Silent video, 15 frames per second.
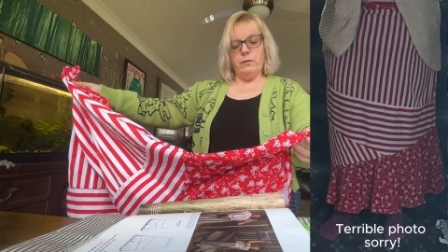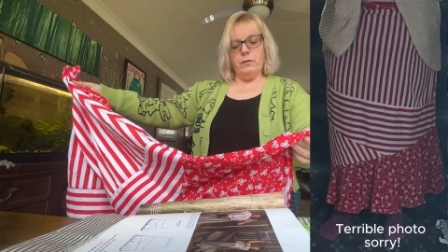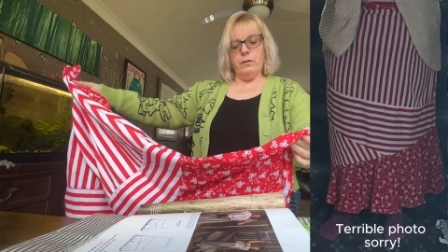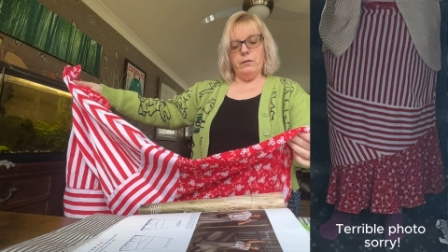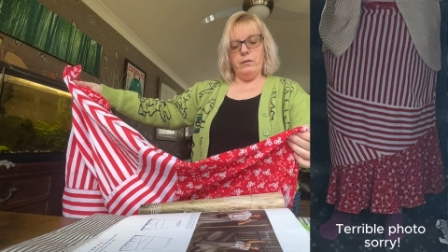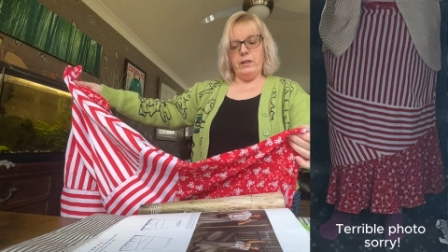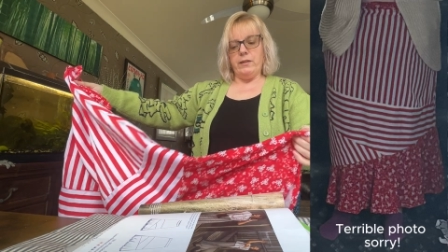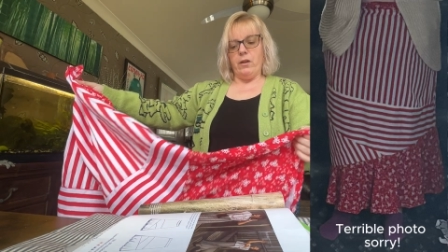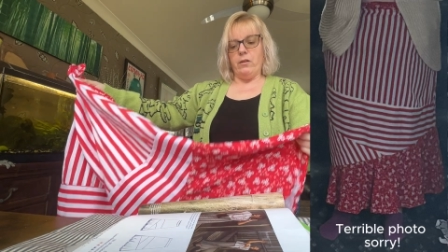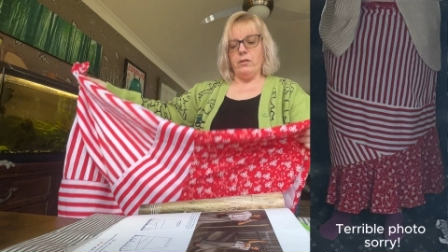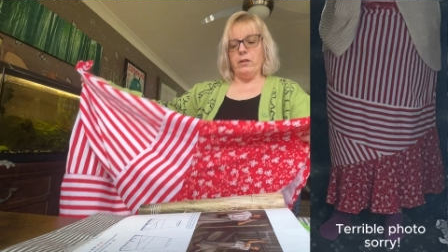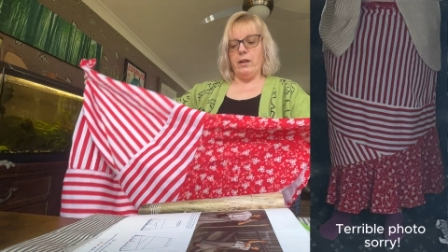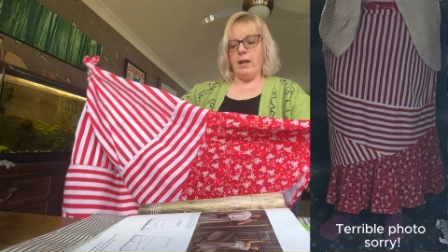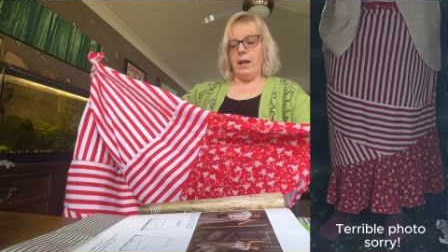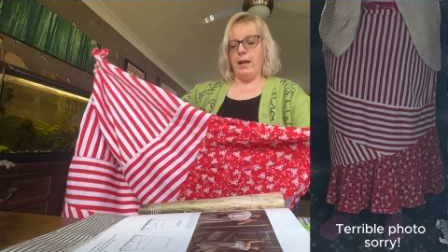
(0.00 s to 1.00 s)
viscose
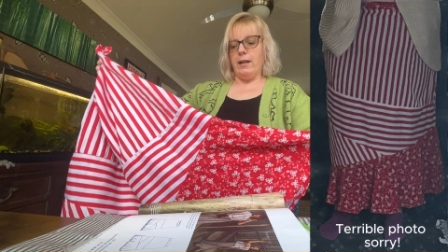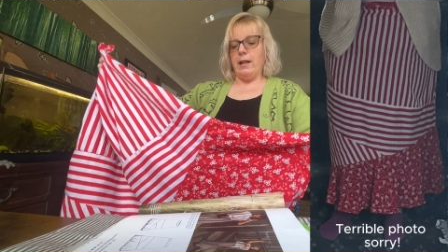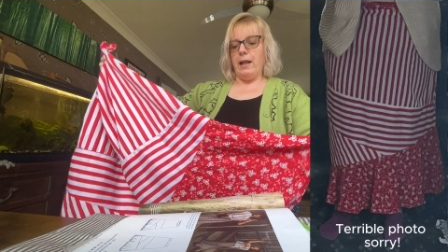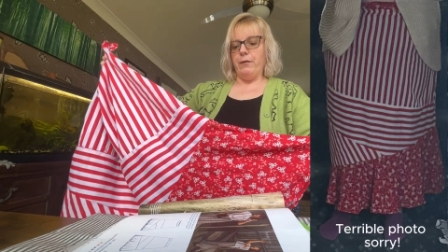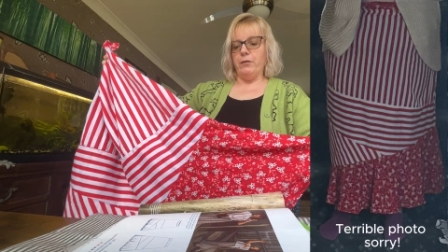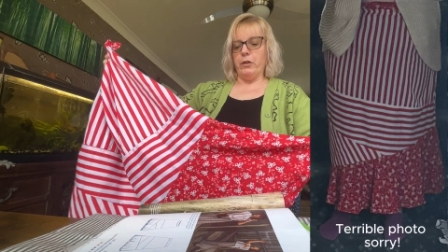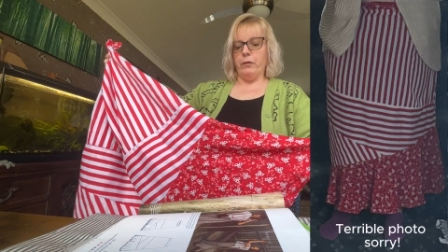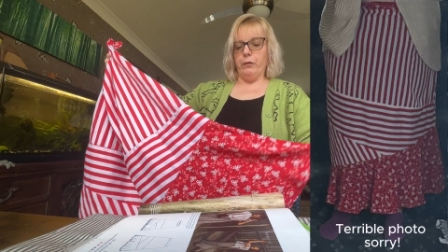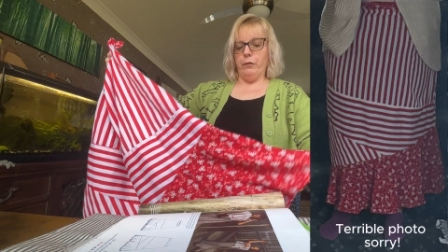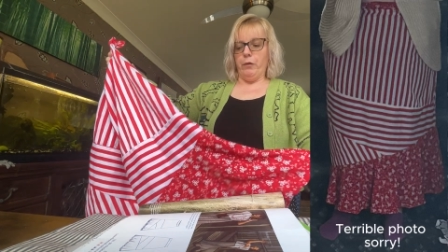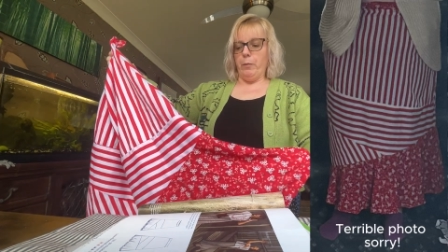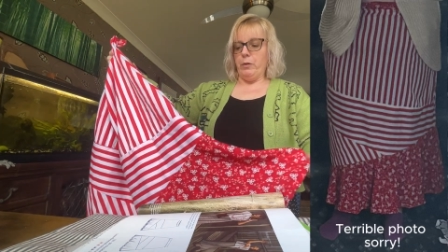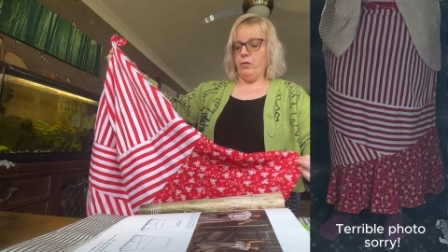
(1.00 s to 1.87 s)
that I had left over from a